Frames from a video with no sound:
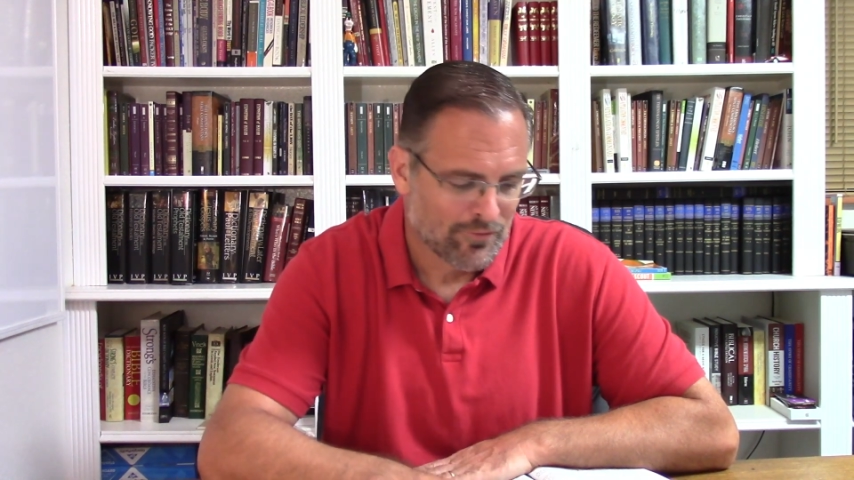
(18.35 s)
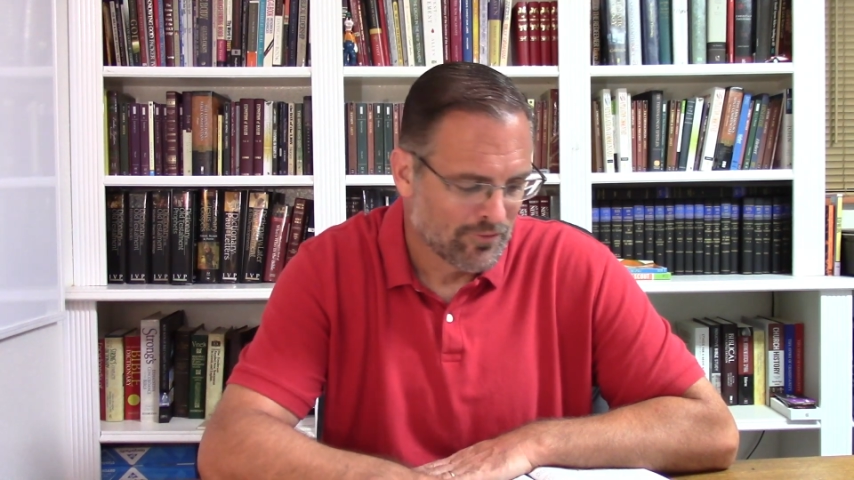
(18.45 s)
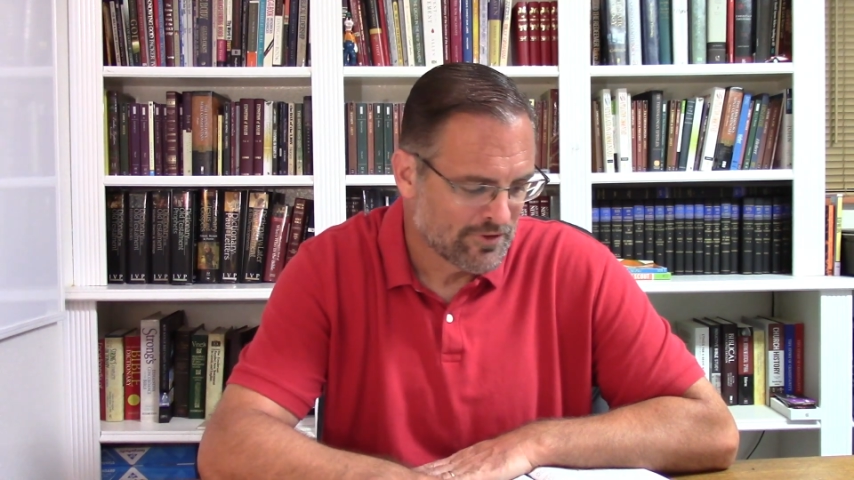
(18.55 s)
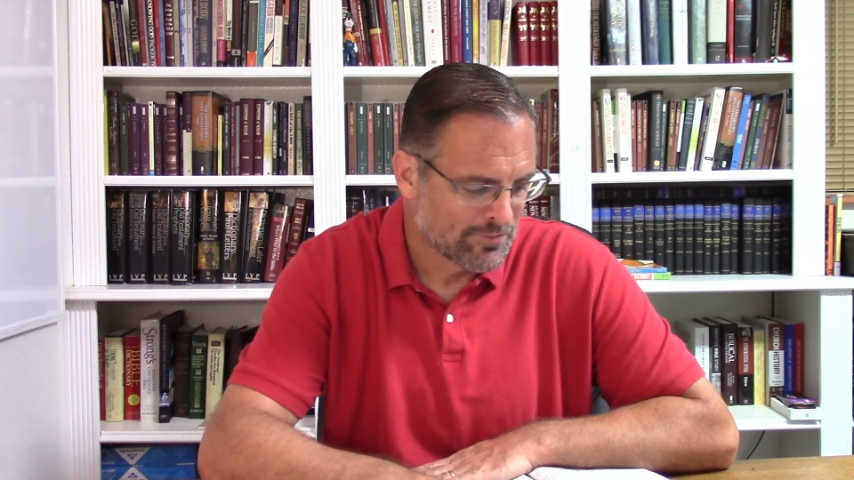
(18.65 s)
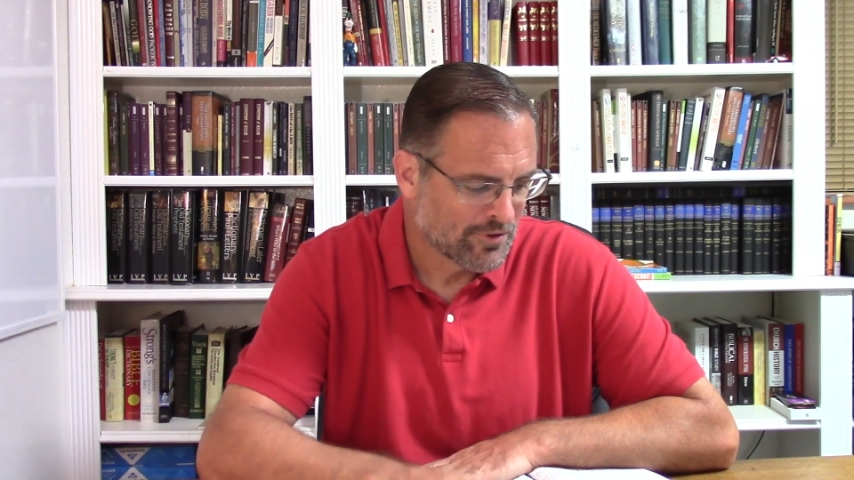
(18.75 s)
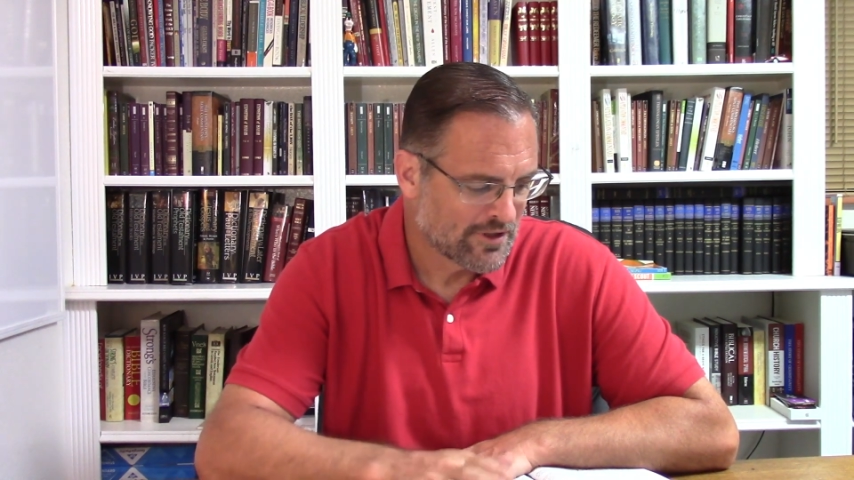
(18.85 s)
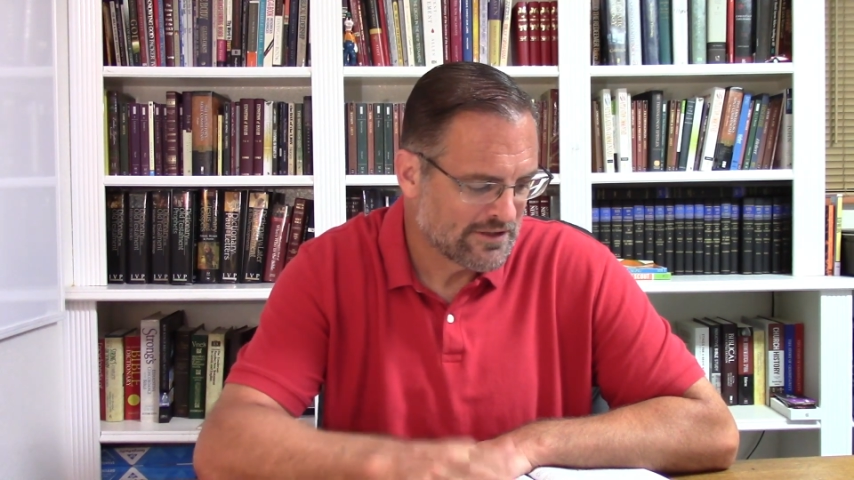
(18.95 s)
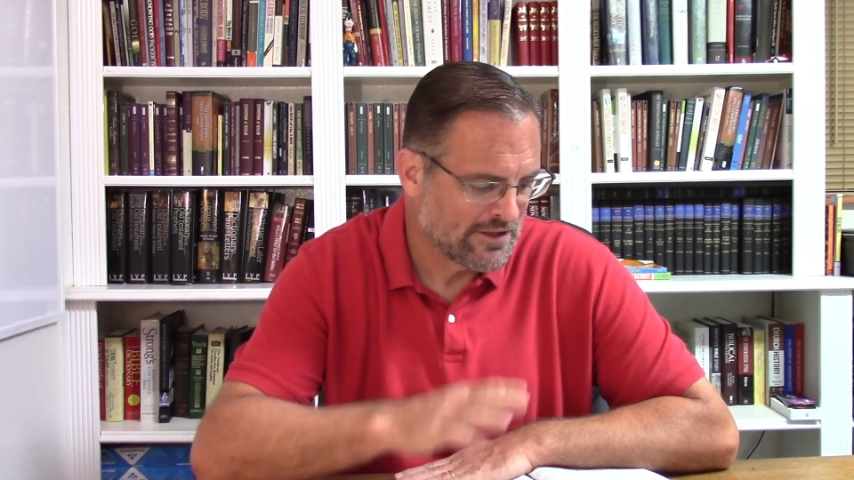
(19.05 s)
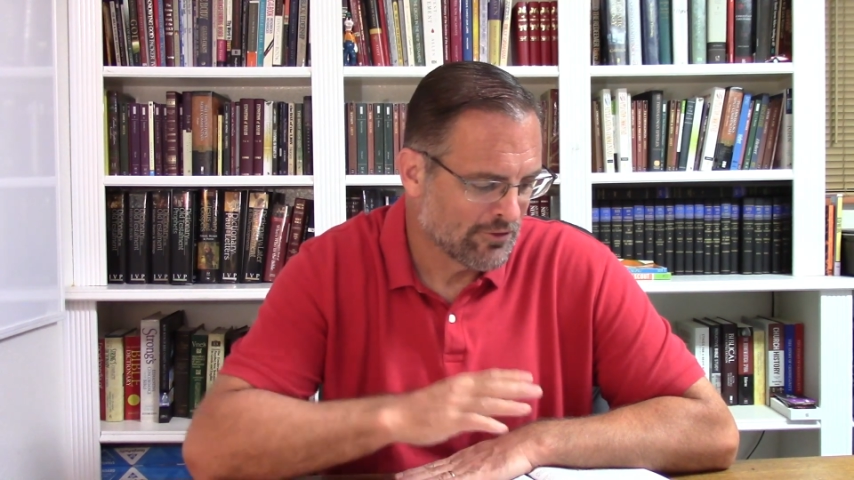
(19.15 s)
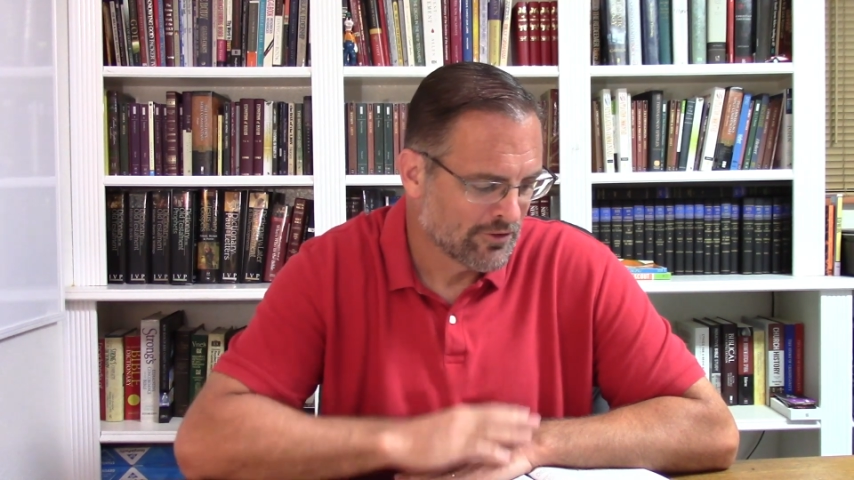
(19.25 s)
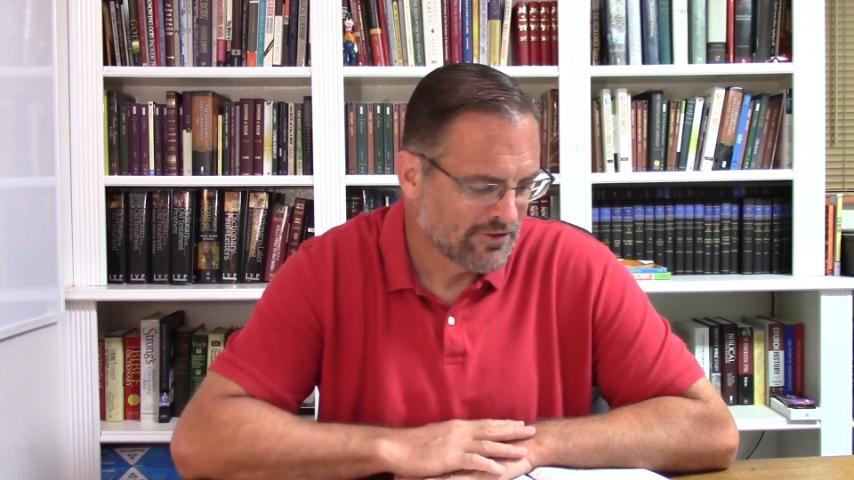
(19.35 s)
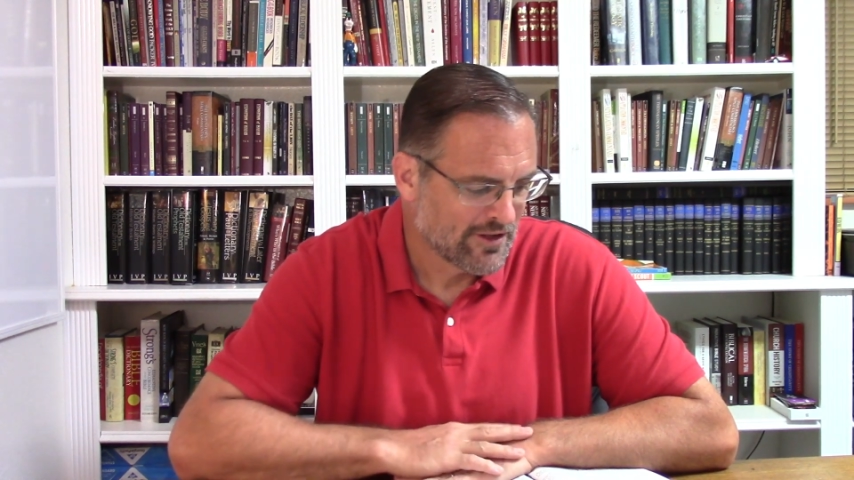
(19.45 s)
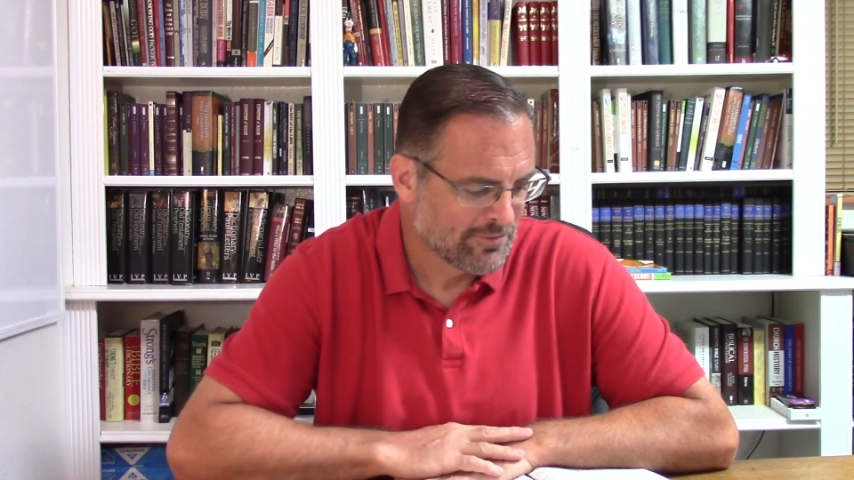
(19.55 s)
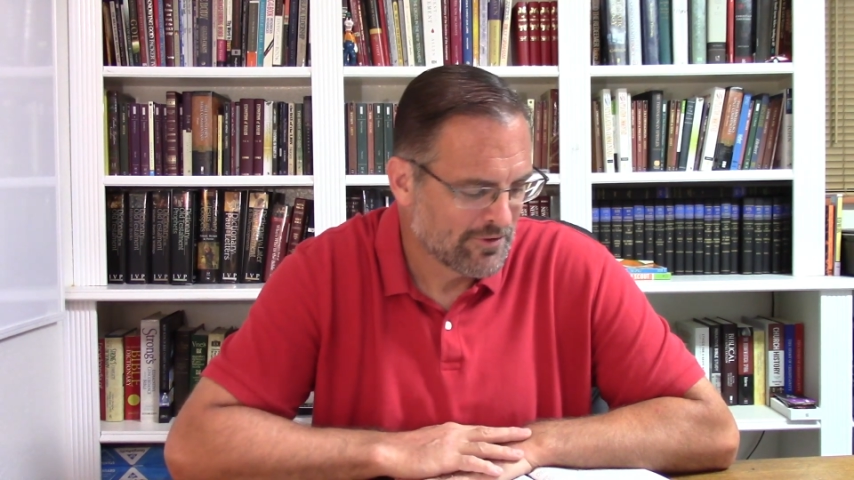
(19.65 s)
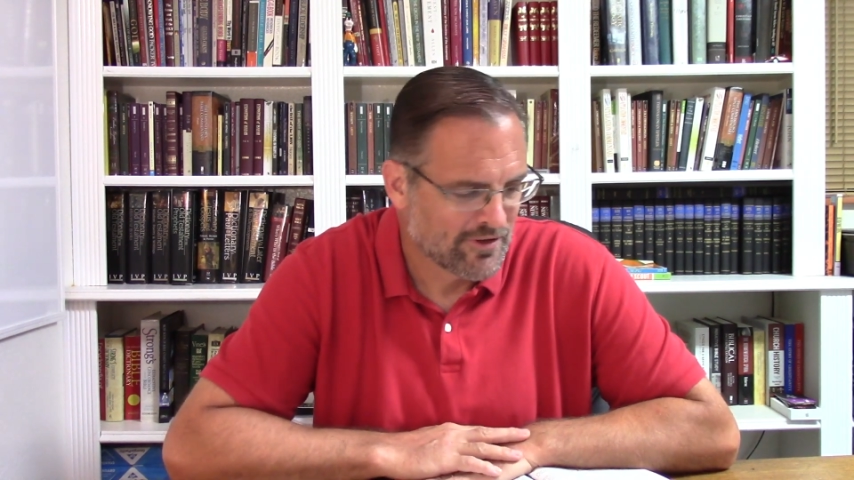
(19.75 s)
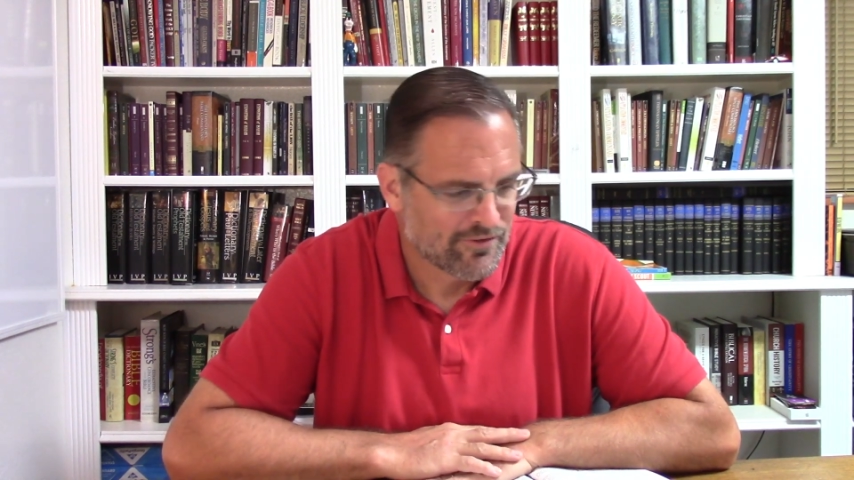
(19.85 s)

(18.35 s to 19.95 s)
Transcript: this book in the Old Testament